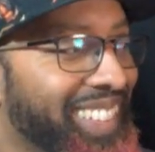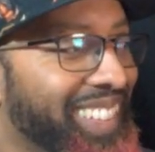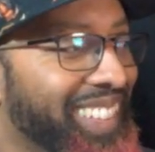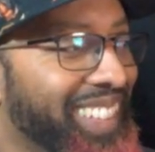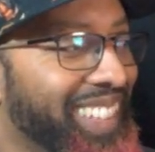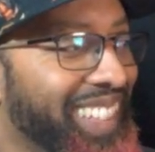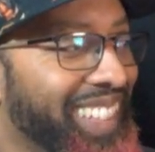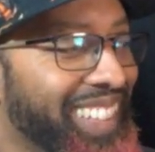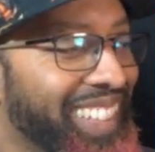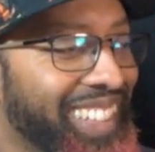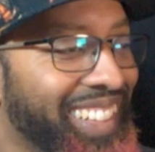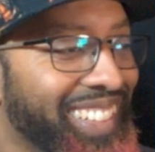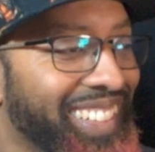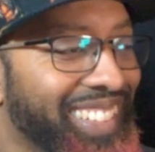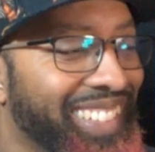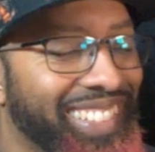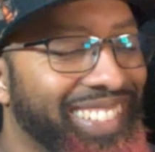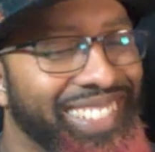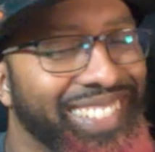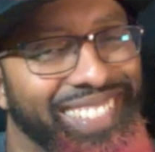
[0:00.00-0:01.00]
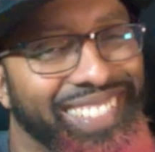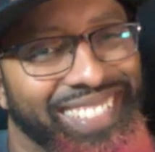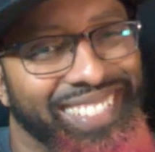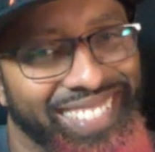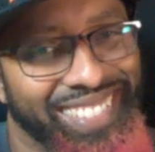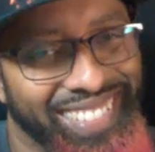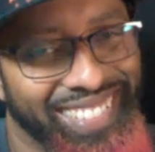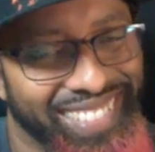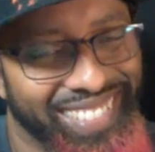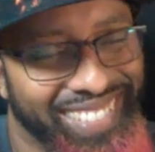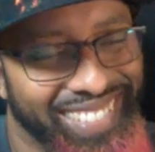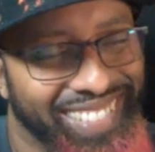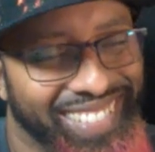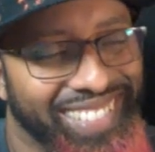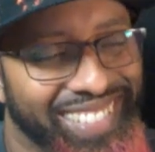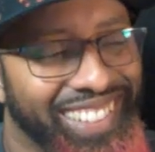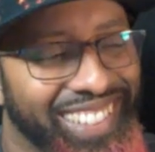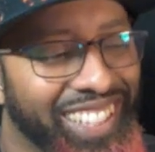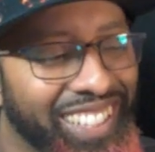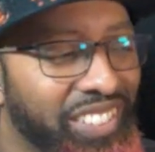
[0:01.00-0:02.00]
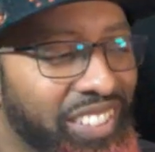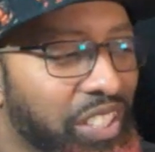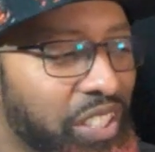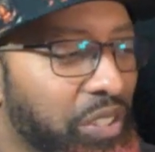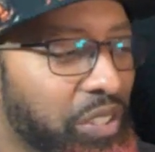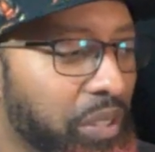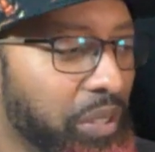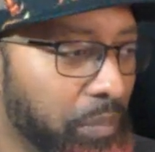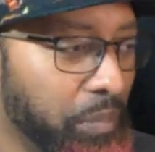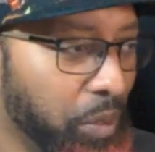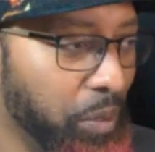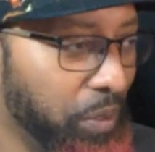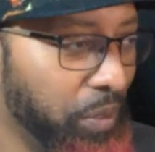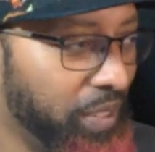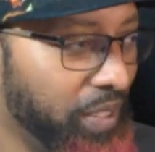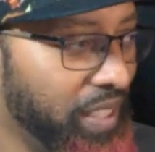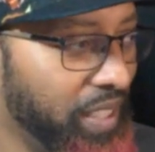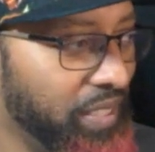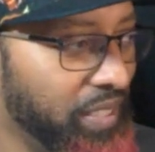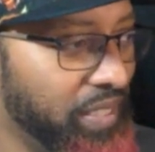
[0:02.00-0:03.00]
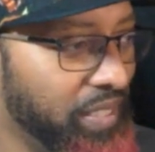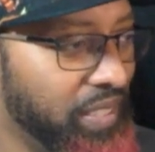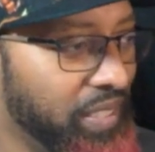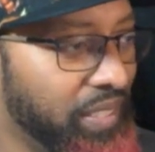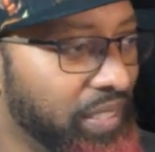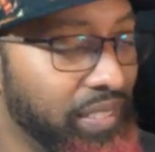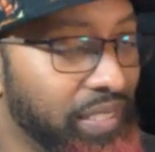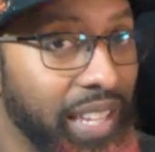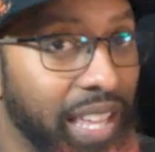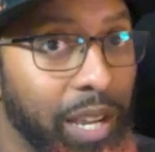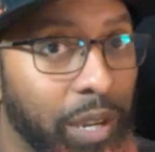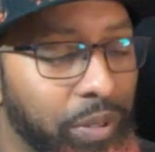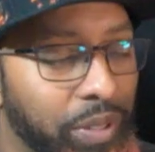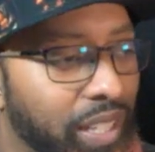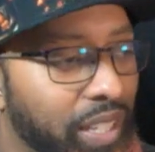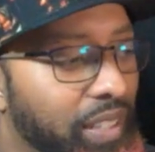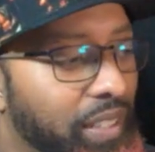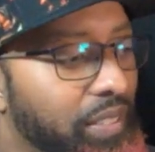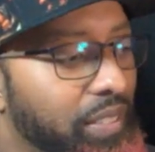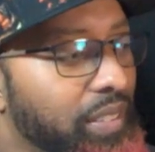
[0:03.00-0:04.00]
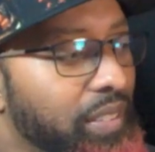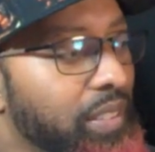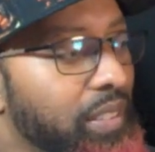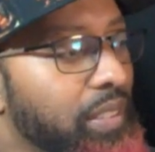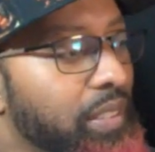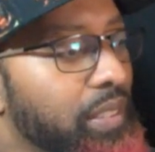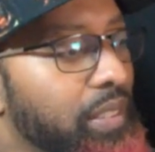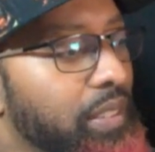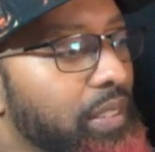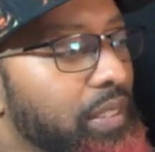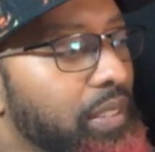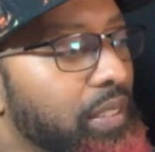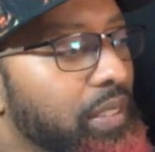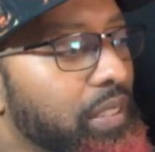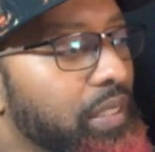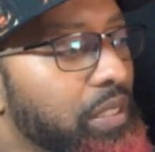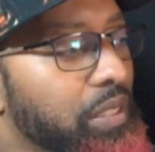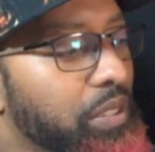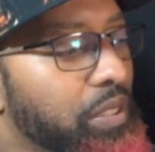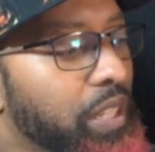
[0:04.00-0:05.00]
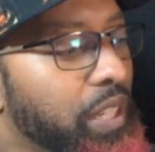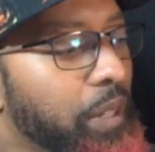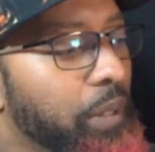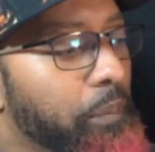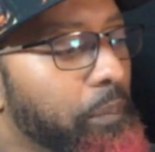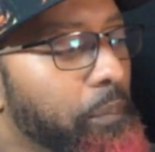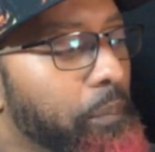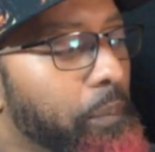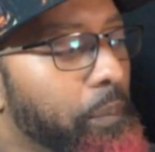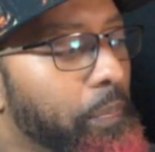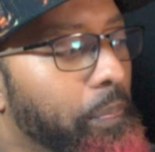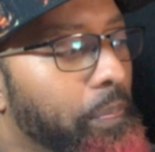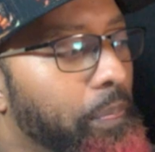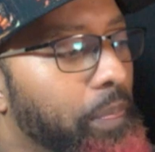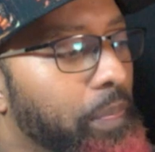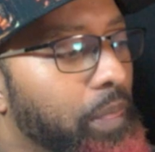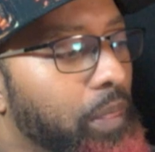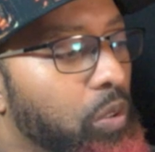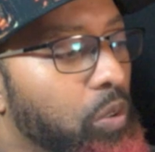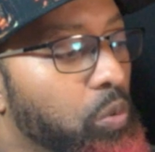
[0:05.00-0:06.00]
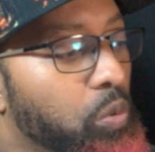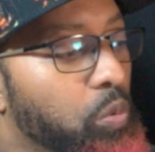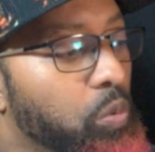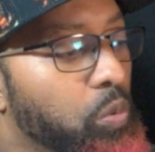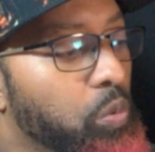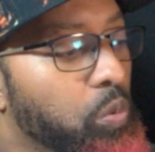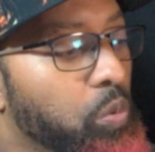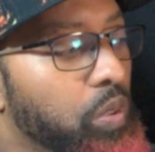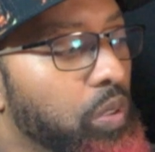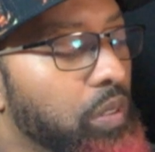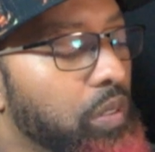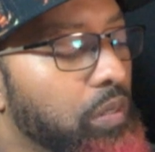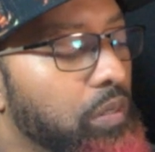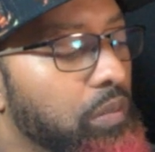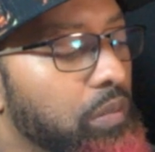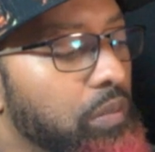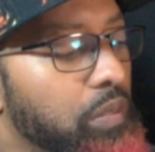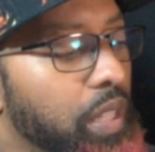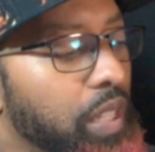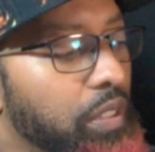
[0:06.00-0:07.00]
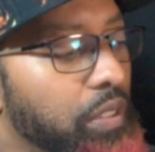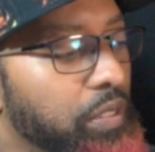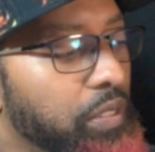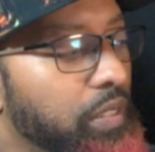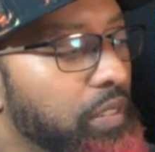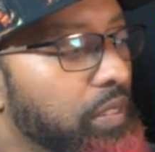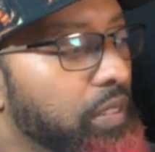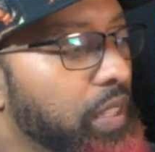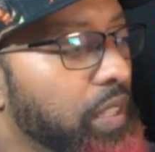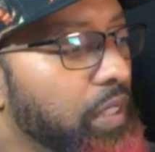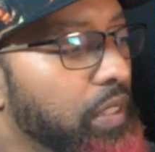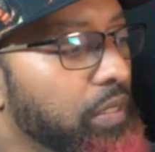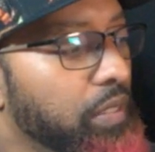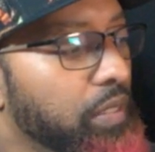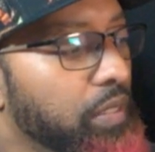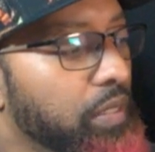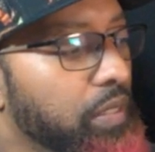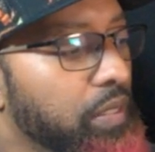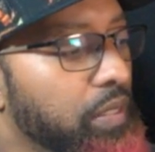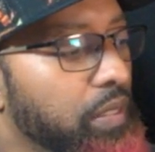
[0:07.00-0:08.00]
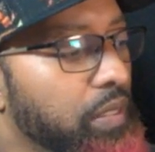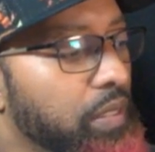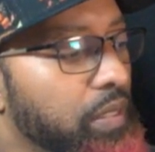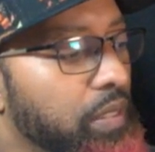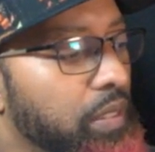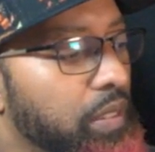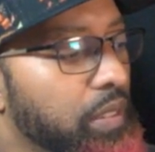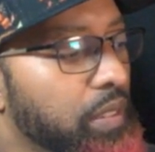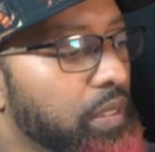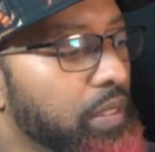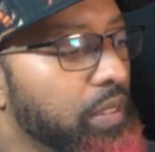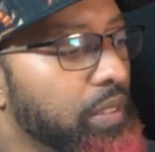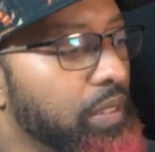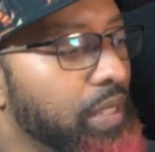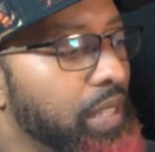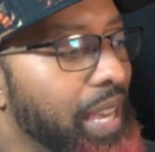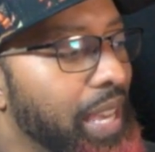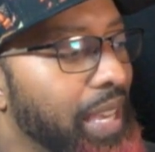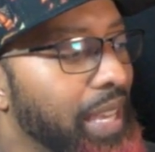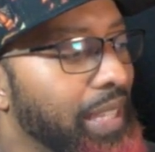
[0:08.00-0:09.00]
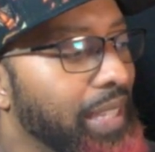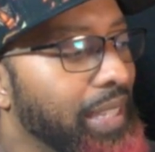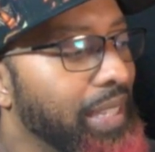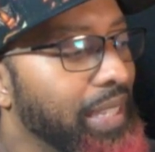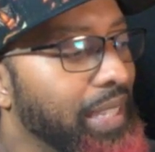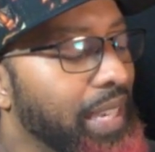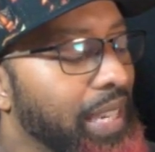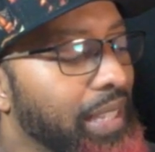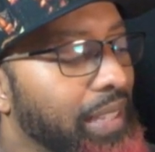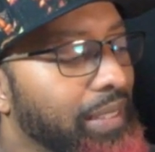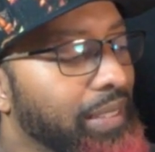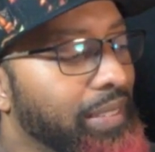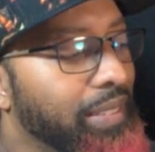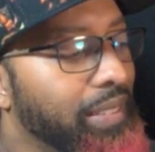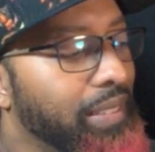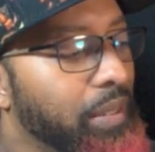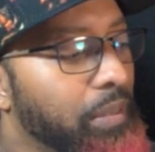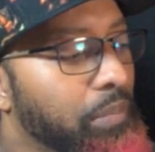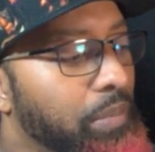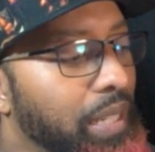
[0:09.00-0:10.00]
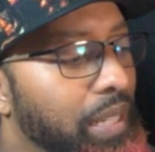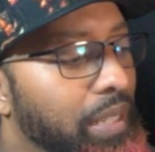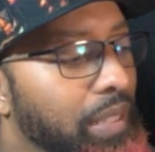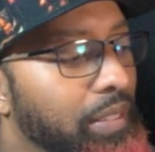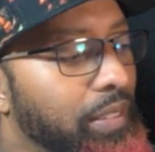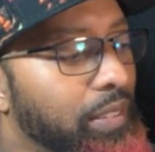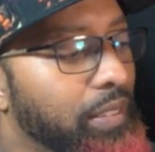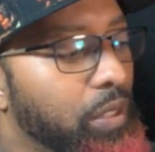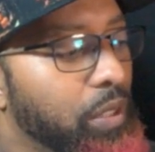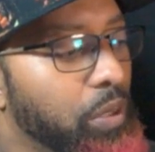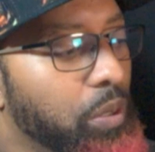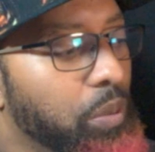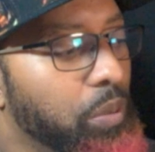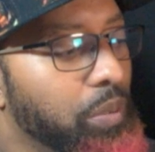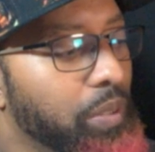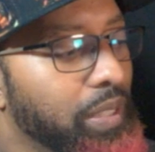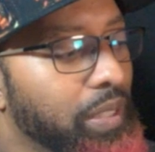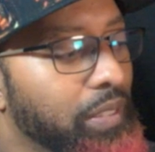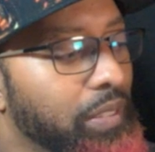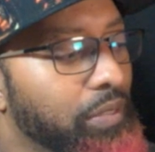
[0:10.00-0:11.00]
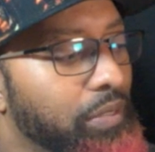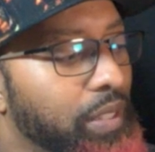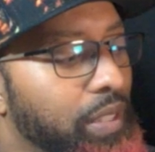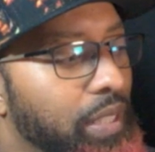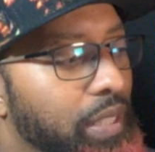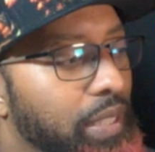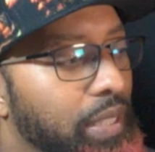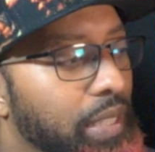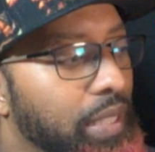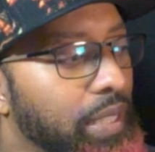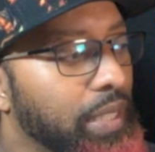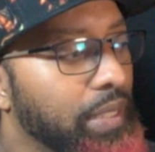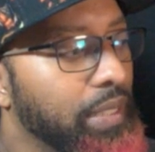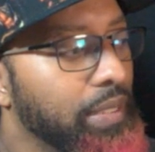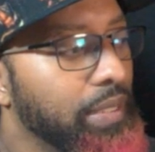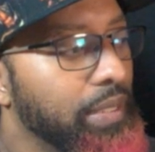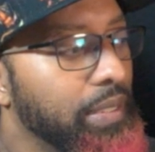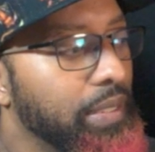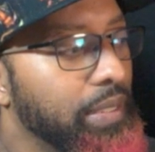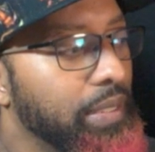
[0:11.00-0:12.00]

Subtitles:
thing that isn't good most days nowadays. Okay. Ooh, Elsa's nice. The Elsa Bloodstone is very nice.